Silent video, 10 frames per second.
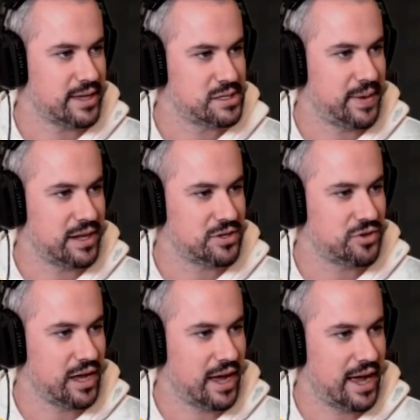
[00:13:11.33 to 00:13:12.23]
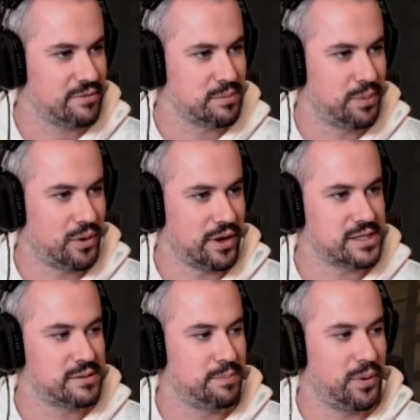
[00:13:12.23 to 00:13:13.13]
Spell tree. I have some
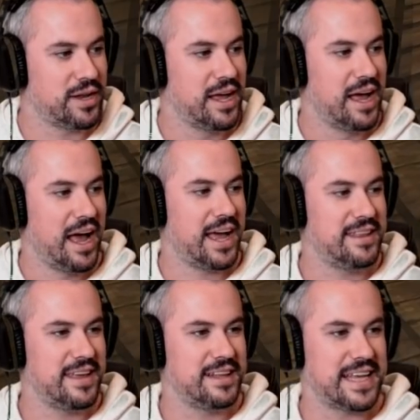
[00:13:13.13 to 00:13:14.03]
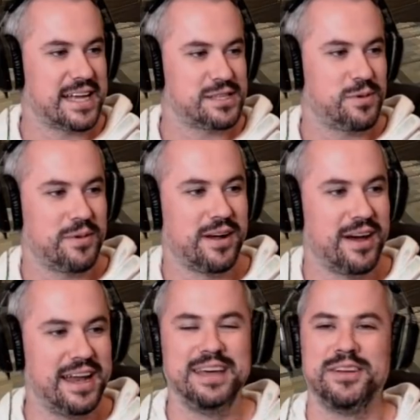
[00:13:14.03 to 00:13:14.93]
points. But I think that's where we're
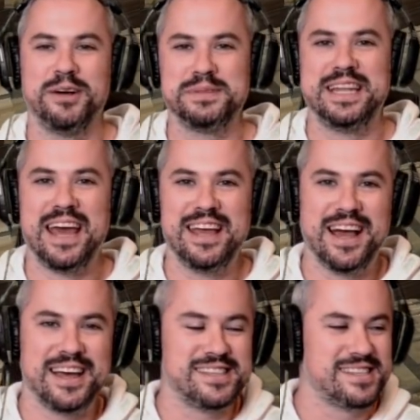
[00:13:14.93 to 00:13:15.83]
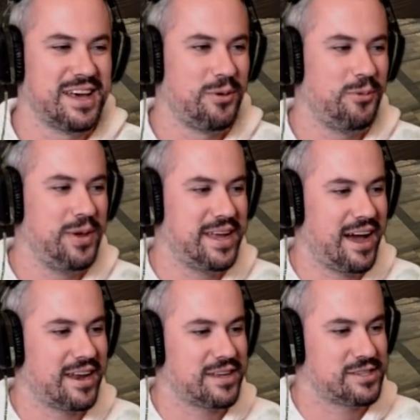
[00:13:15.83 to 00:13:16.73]
going to leave it up today, guys. We
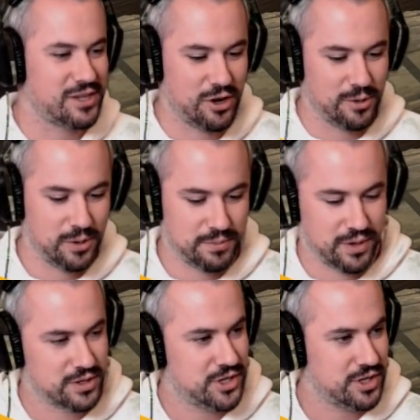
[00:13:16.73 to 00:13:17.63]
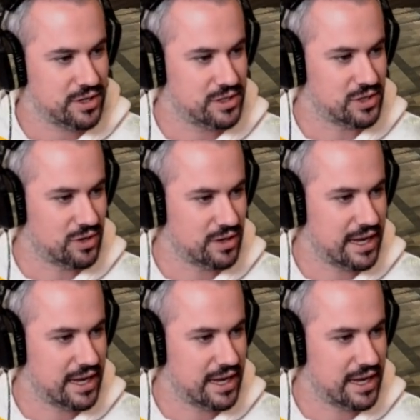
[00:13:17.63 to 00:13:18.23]
got so much done.